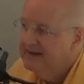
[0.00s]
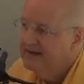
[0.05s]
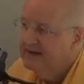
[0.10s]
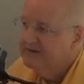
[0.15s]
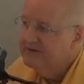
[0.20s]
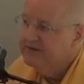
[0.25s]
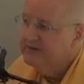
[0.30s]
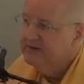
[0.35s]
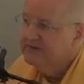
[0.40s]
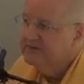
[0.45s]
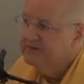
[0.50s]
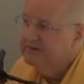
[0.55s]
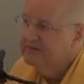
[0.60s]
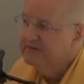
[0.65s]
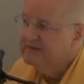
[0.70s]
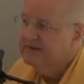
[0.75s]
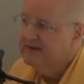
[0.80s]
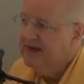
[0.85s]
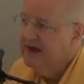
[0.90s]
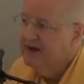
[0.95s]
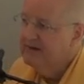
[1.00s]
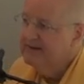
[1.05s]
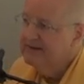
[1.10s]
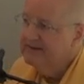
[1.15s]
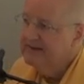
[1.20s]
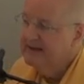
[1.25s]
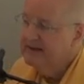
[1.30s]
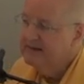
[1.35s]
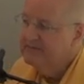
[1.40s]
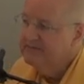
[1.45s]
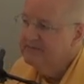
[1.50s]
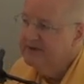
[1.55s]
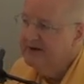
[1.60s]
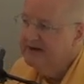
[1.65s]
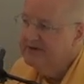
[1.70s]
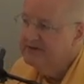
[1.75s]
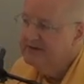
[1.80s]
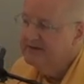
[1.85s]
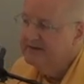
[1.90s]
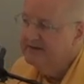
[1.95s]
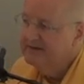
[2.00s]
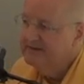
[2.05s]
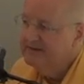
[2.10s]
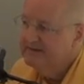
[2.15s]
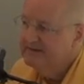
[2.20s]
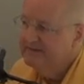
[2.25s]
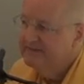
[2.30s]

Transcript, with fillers: And so she was carrying that impression,